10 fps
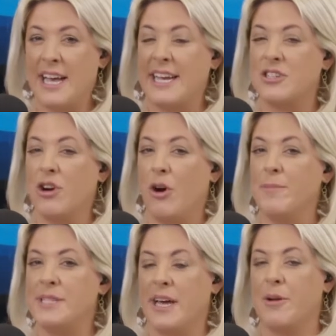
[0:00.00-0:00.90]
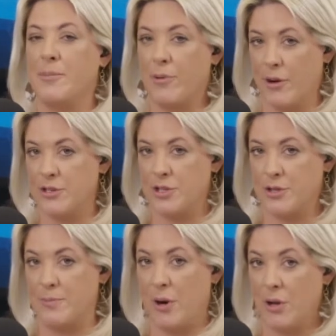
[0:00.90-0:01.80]
a top-down approach
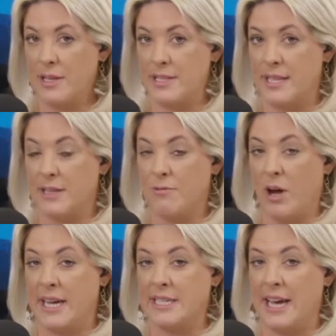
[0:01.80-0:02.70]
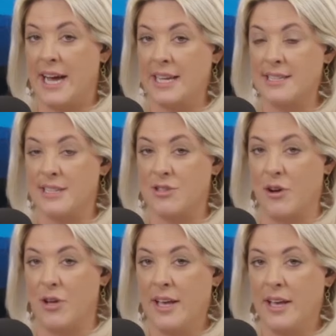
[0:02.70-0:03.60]
through policy the right answer,
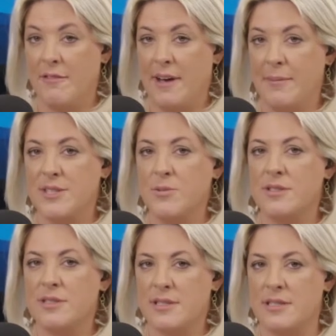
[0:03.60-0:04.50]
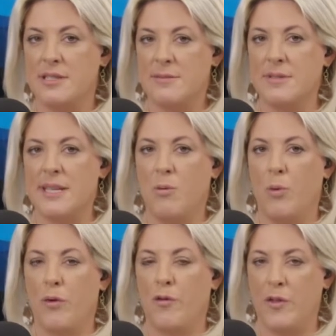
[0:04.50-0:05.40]
though? Farmers want systems that
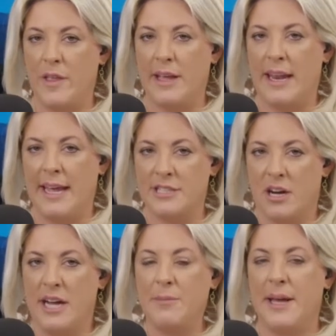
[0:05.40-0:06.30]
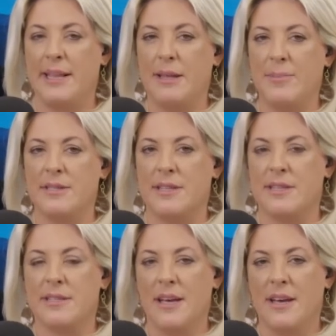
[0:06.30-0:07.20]
work for their land type and their
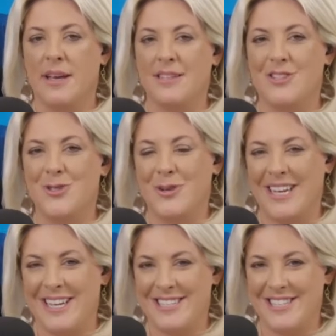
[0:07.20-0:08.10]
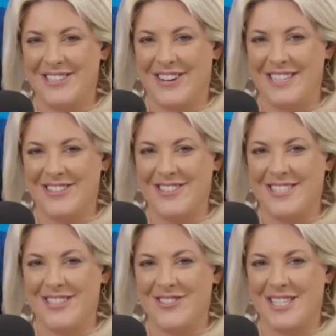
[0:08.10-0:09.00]
business. So joining us tonight on
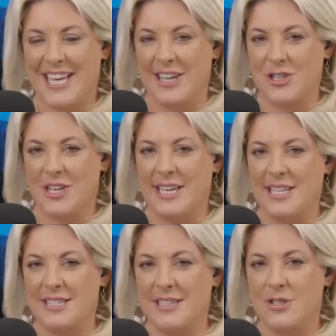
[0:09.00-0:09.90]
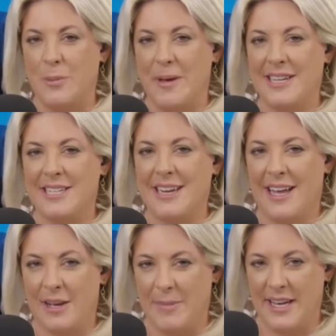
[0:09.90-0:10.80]
Sarah's Country is Sir Peter
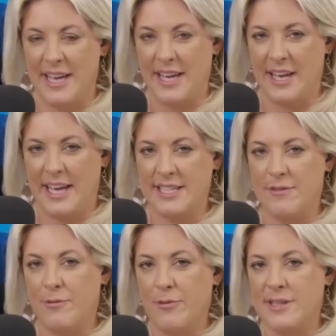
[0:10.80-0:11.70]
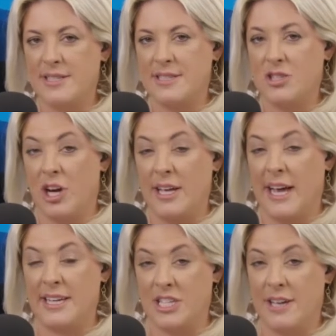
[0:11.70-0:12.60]
Gluckman. He is a former
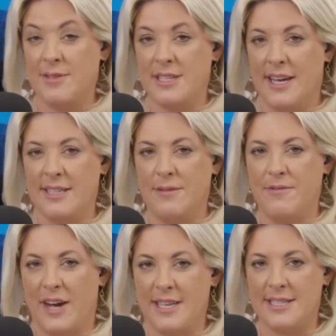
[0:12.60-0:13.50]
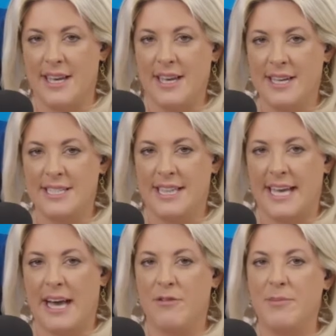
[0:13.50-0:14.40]
Chief Science Advisor to
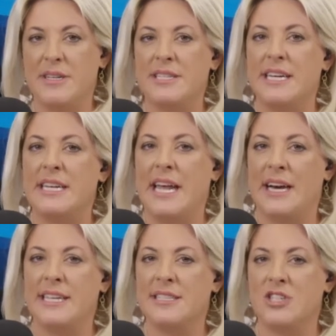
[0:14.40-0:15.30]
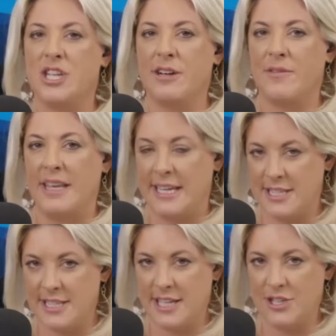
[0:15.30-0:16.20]
the government, and now he's the chair of the
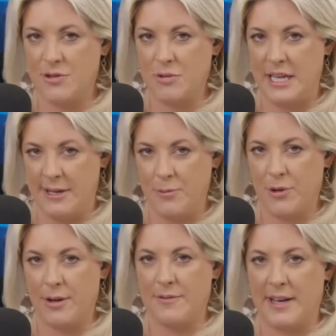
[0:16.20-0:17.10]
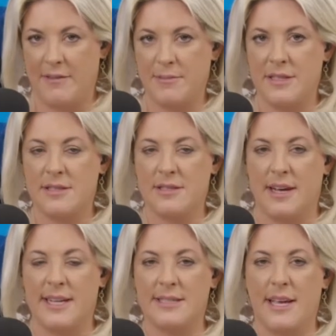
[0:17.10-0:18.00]
International Network of Government
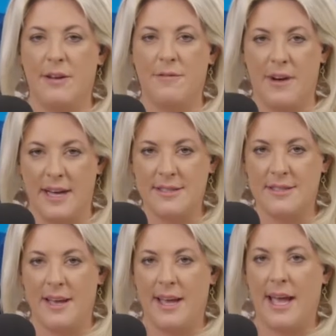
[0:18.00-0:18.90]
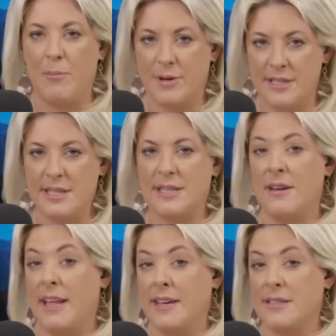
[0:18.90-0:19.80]
Science Advice and
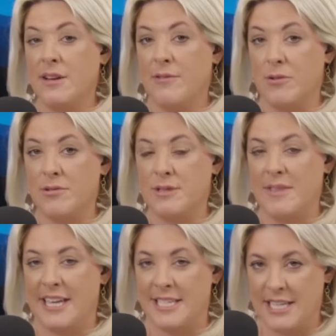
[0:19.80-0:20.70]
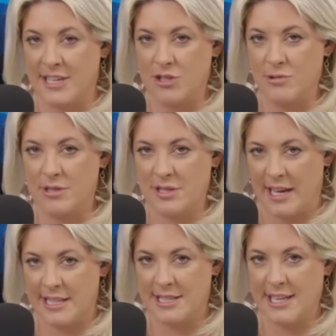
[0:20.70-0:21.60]
President-elect, of course, of the International
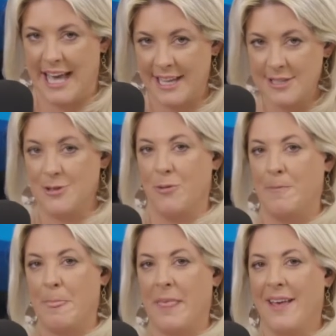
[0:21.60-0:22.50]
Science Council.